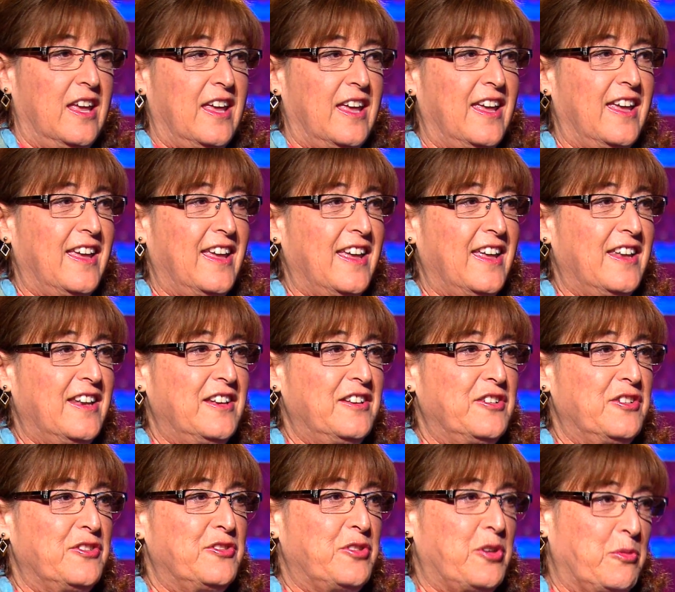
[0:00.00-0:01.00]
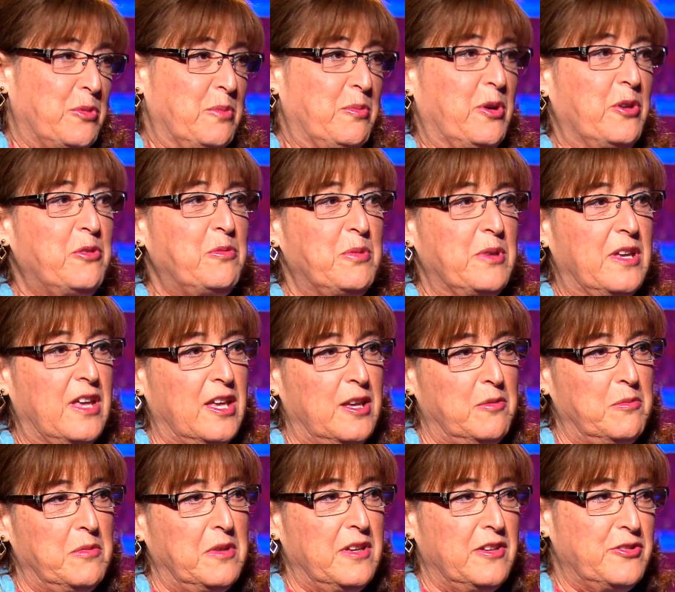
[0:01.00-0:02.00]
And so we both
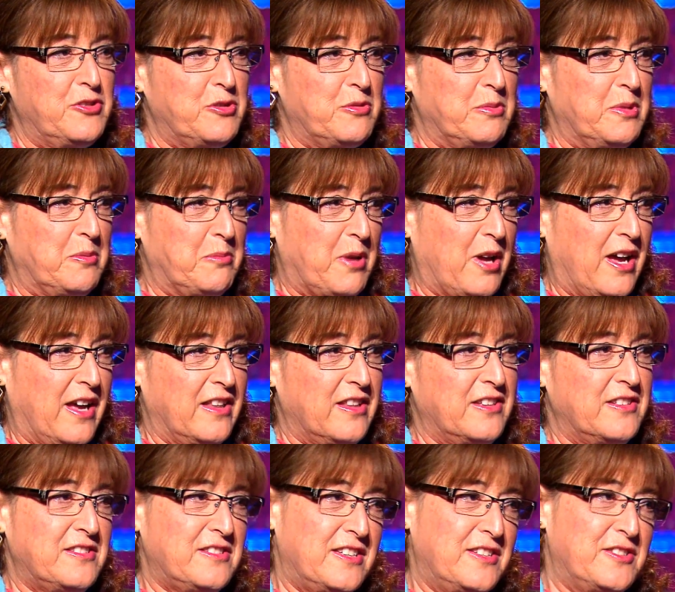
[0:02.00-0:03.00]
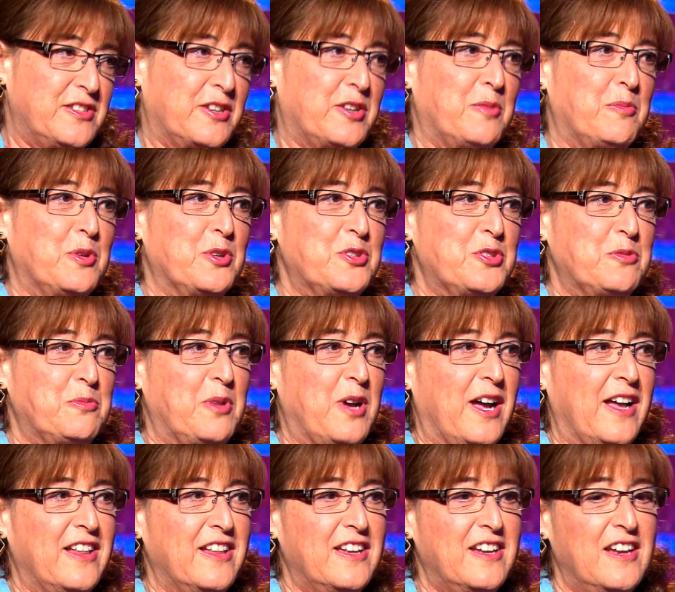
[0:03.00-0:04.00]
became instrument pilots. He's a commercial
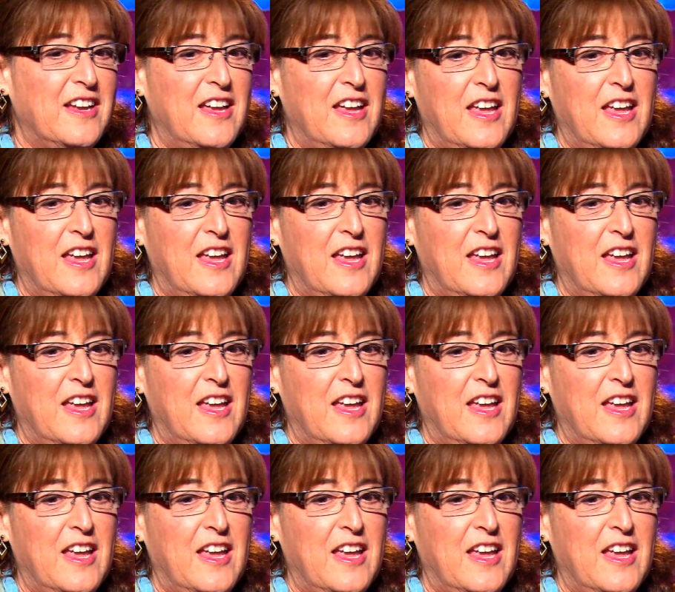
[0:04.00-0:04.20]
pilot.